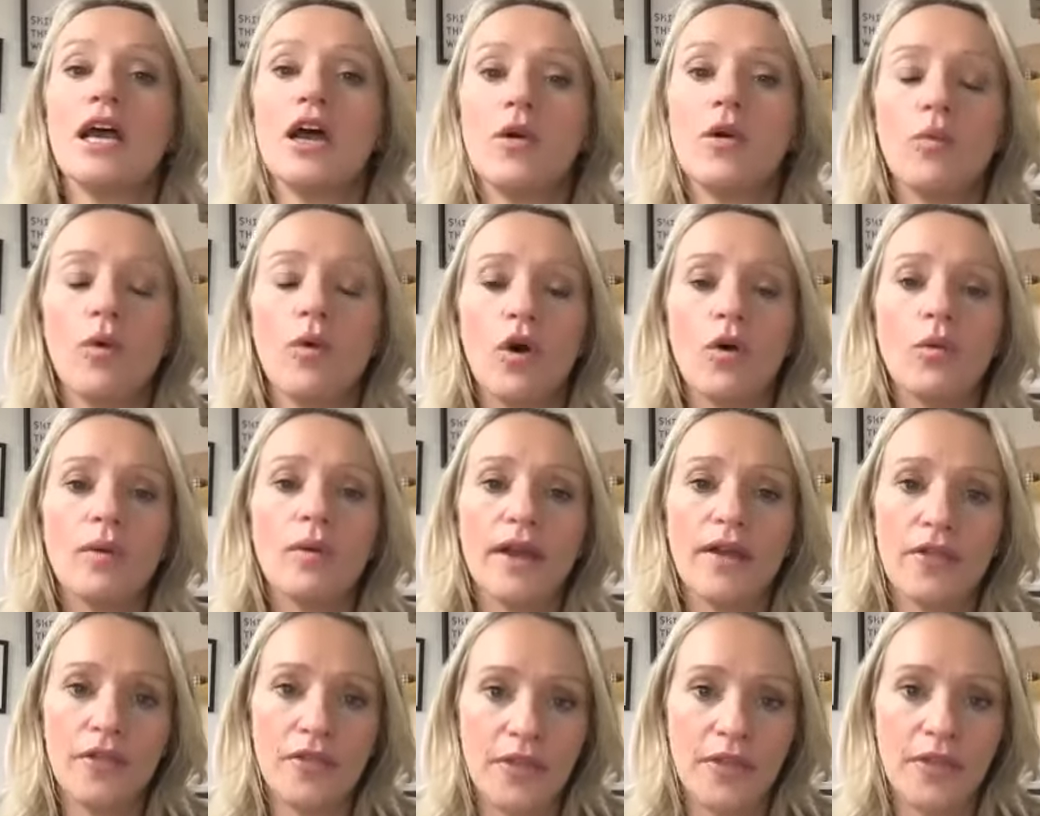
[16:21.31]
what
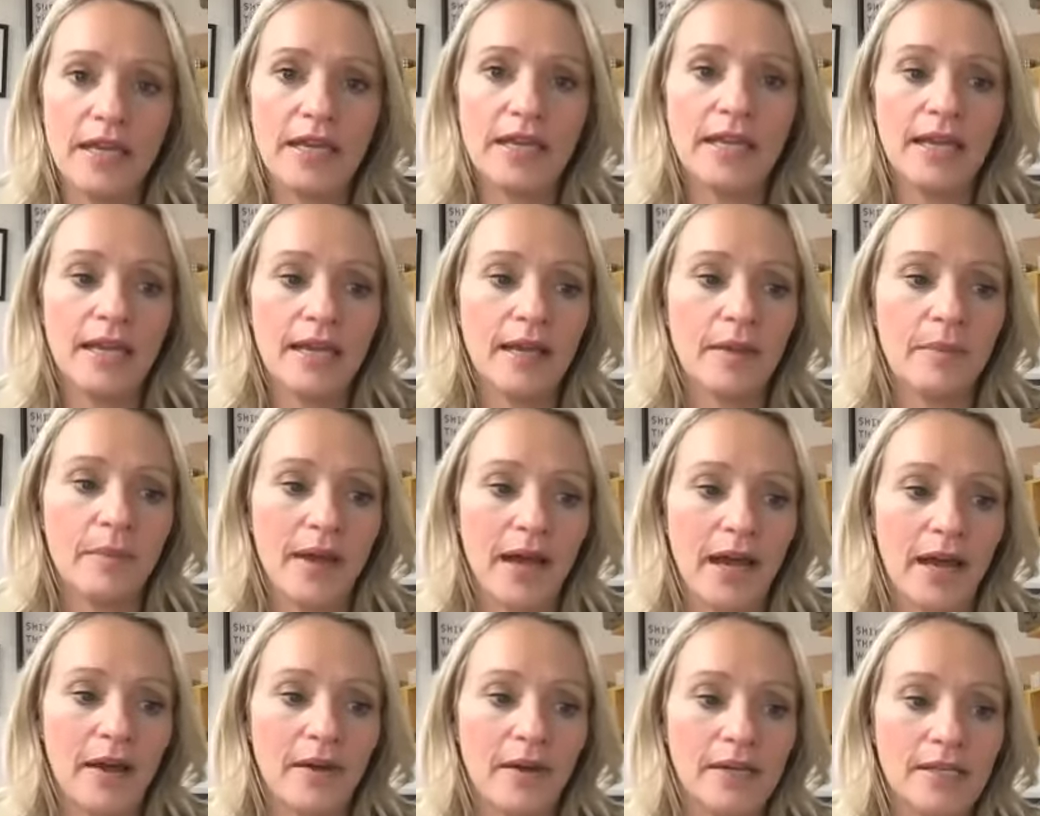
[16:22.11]
we're thinking
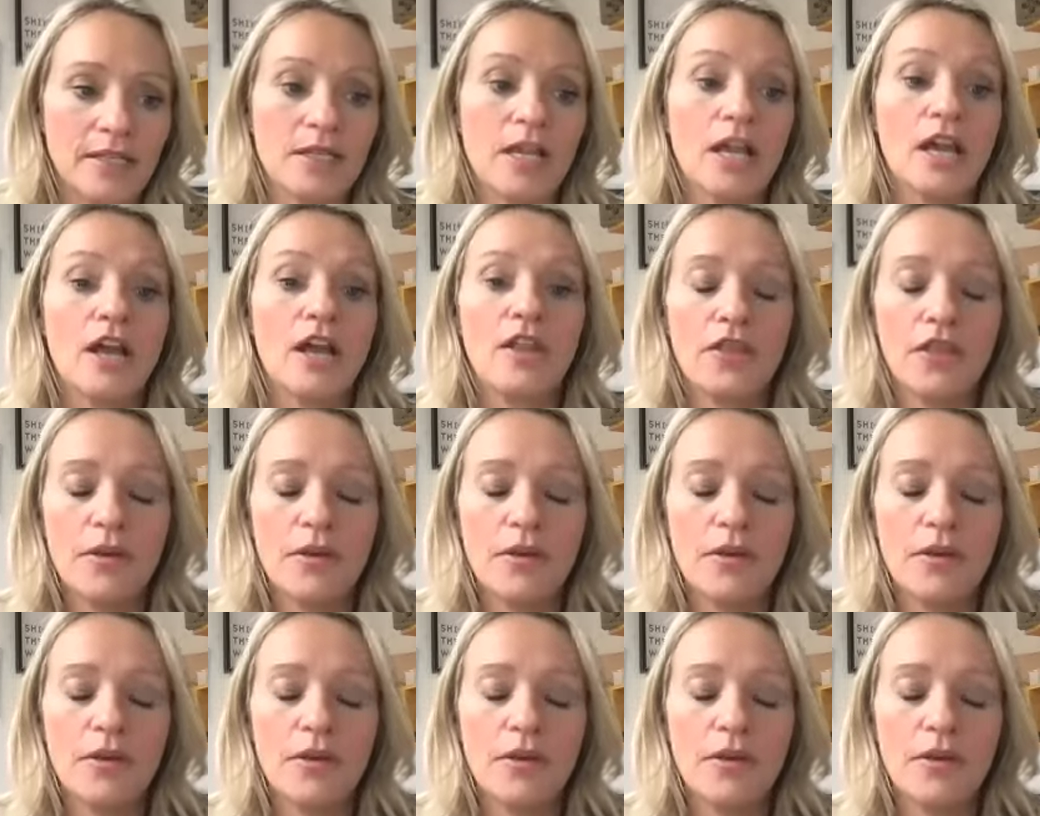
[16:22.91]
about is